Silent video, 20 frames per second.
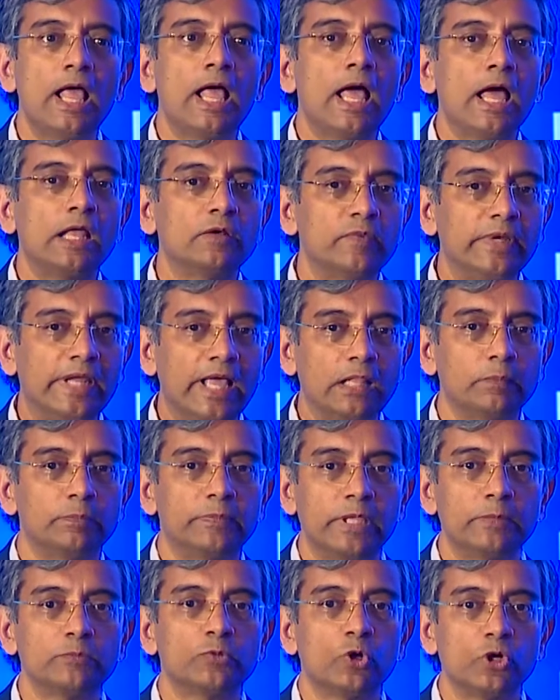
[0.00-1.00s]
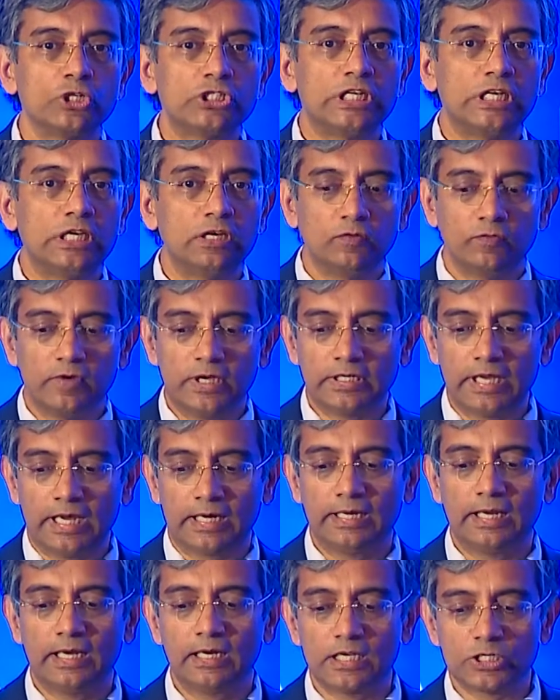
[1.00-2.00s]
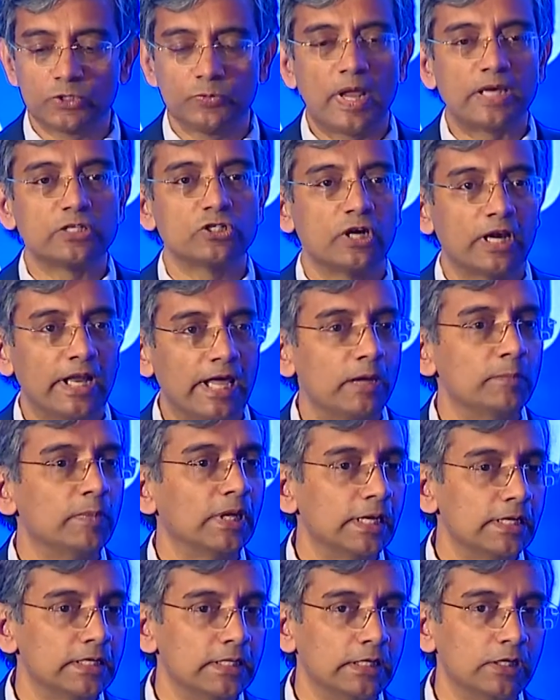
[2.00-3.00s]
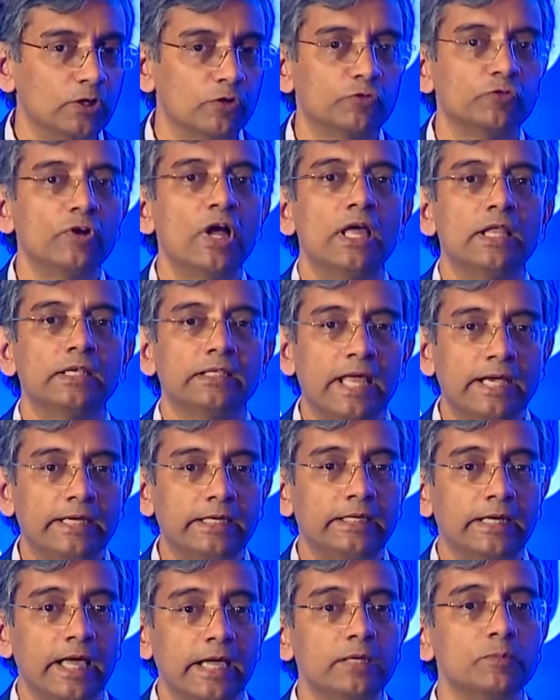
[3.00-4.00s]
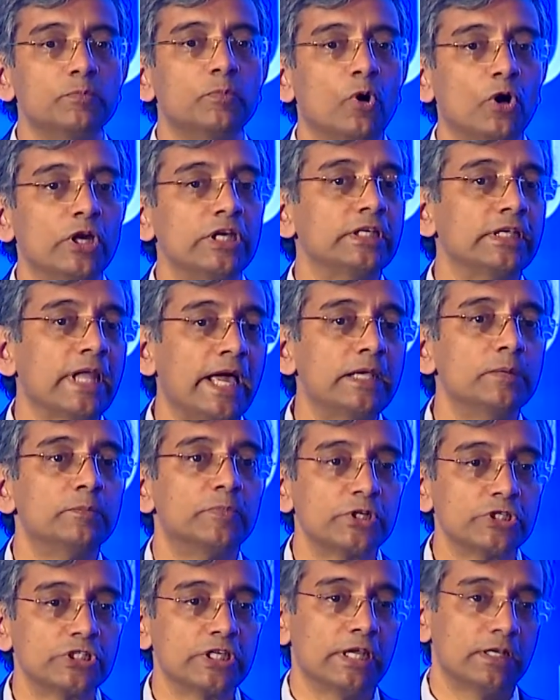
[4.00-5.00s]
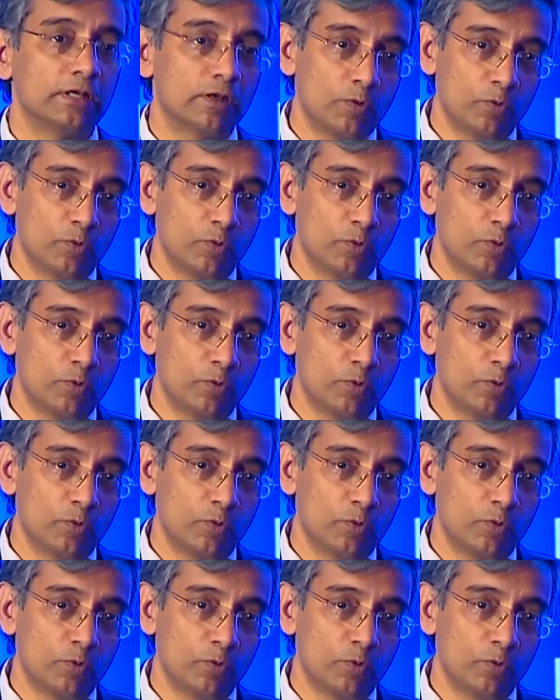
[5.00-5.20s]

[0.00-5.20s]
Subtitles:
and we help them to achieve a technical dispatch reliability of 99.9%,